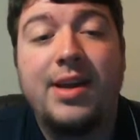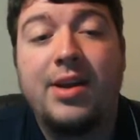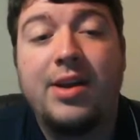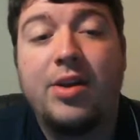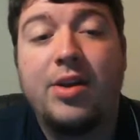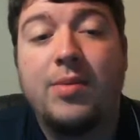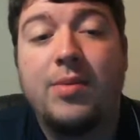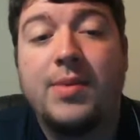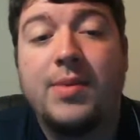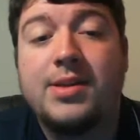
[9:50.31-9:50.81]
and
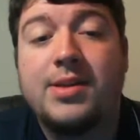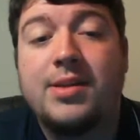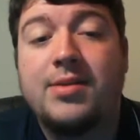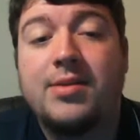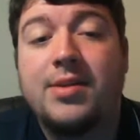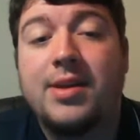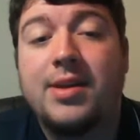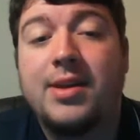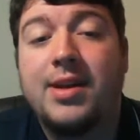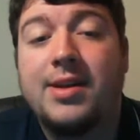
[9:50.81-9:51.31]

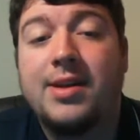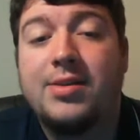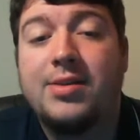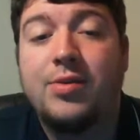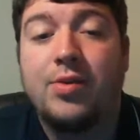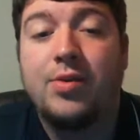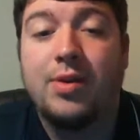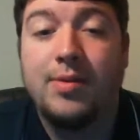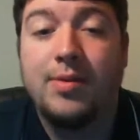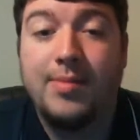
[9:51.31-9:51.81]
neuromuscular connection
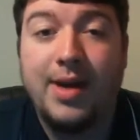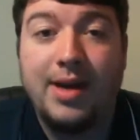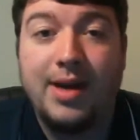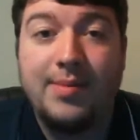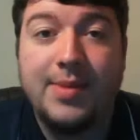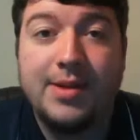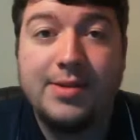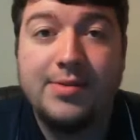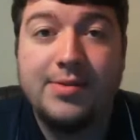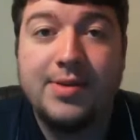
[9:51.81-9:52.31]
or
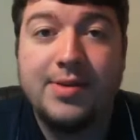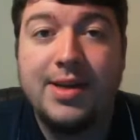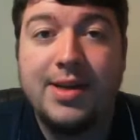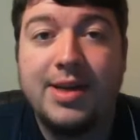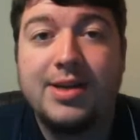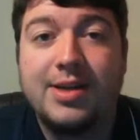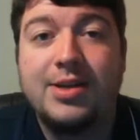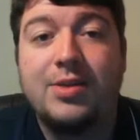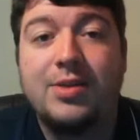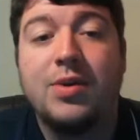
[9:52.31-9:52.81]
mind-muscle
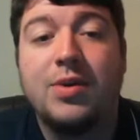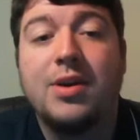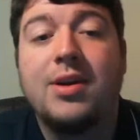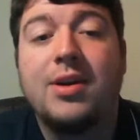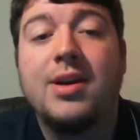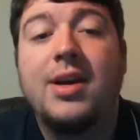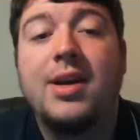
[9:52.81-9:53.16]
connection work.